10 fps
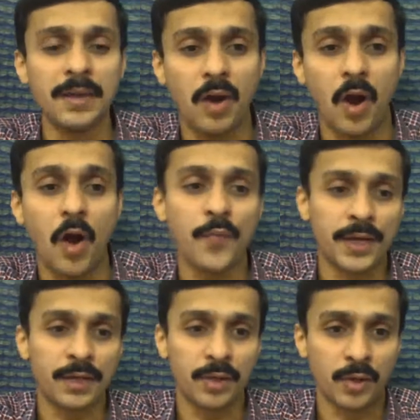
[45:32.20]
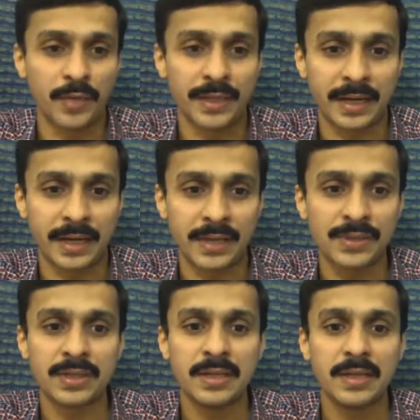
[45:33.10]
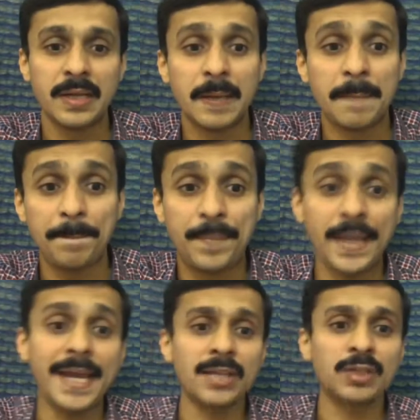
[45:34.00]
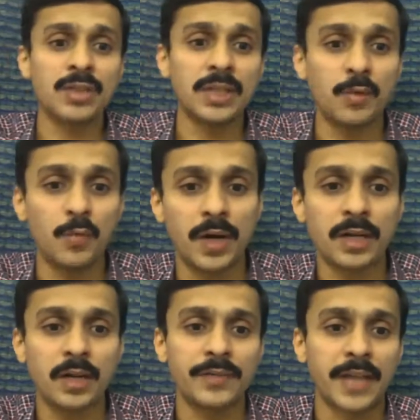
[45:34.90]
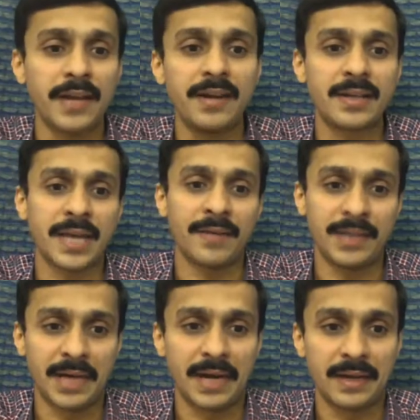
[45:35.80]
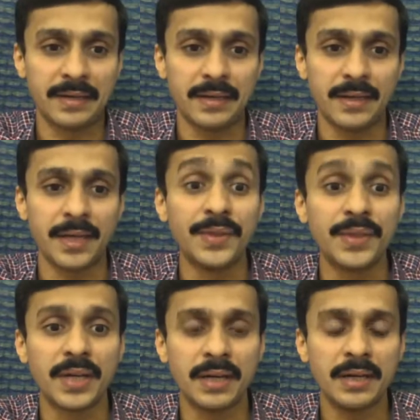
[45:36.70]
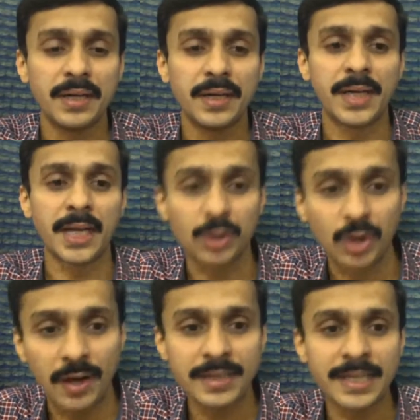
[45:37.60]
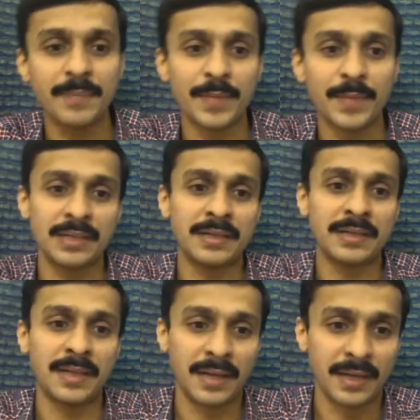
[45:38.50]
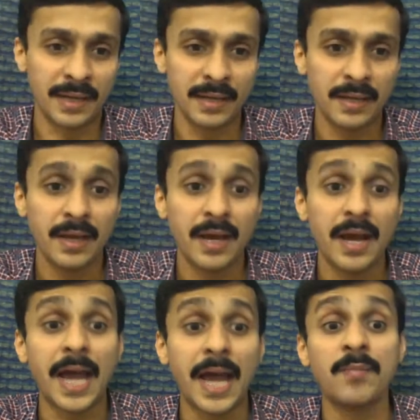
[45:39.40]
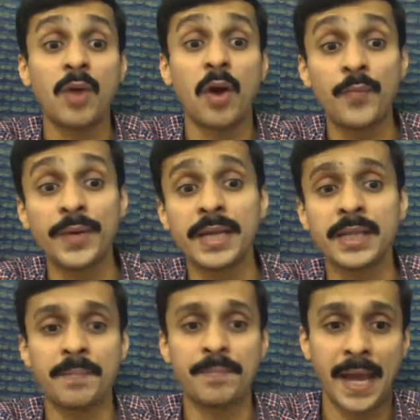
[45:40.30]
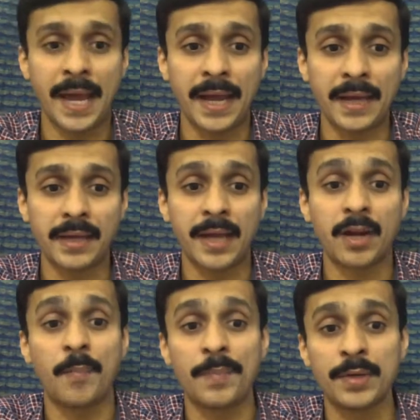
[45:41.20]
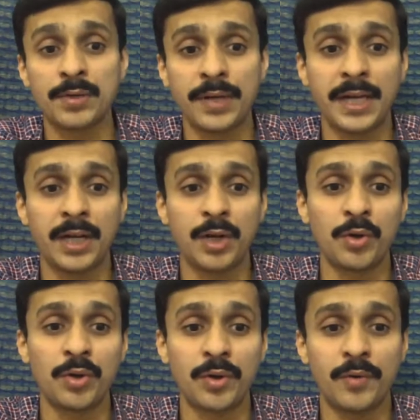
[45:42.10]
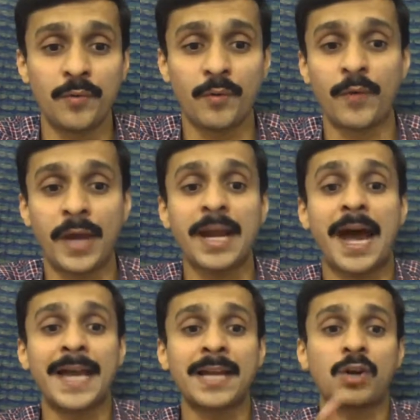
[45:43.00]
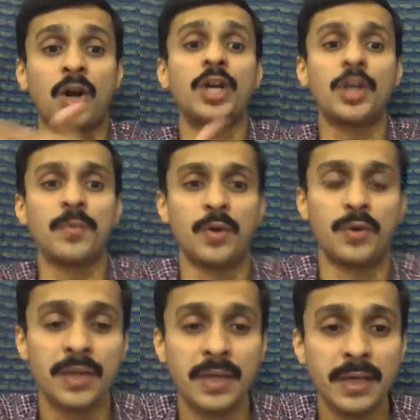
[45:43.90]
offer to you, Vandana, is based on the work of 10 years I've done in the technology and machine learning. I am offering the bank an opportunity to where I can contribute